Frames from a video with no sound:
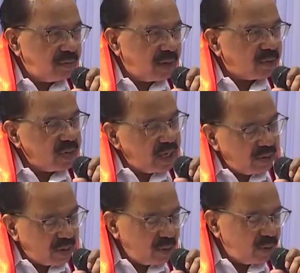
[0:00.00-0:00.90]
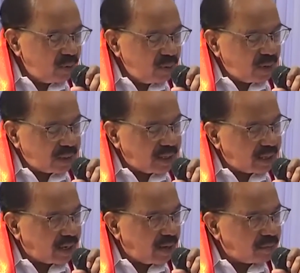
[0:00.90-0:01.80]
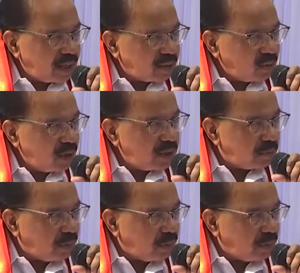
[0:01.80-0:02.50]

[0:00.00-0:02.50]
But we never knew at that time that only the